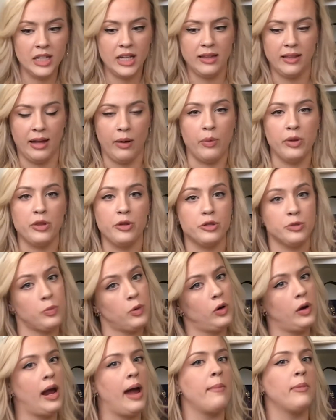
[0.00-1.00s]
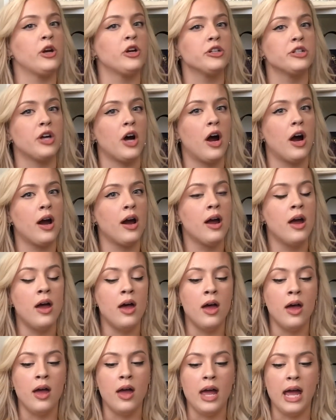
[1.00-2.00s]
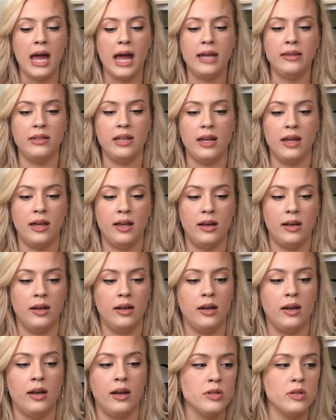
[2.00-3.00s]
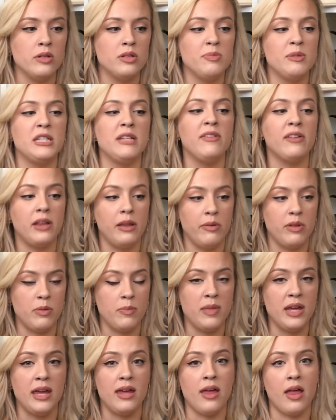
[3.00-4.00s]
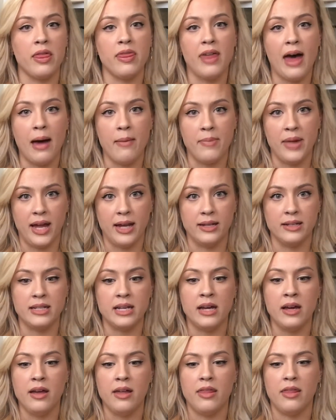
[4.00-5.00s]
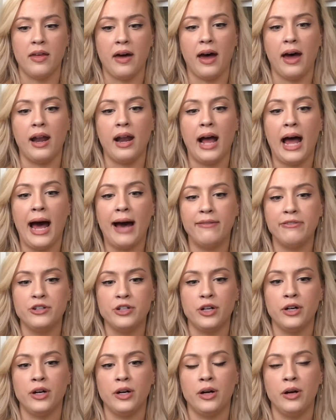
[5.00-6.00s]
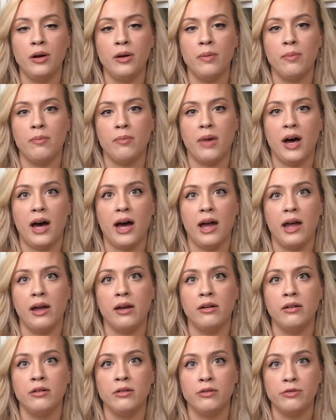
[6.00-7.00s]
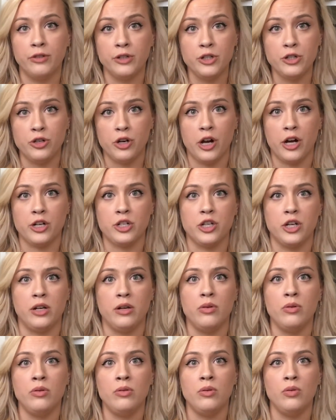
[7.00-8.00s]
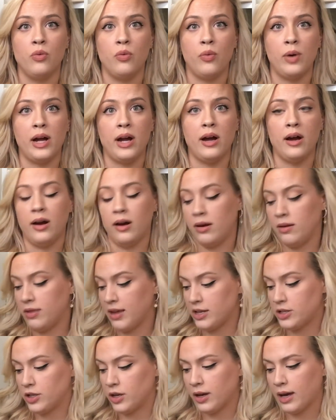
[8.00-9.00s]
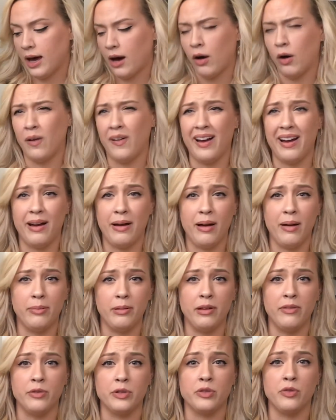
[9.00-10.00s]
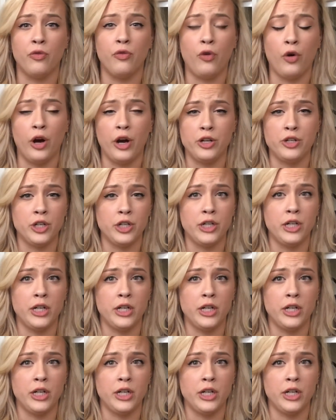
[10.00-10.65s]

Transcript: like what those parameters are. And then specifically with me, that meant that after my first reduction, where they took out, I believe it was 400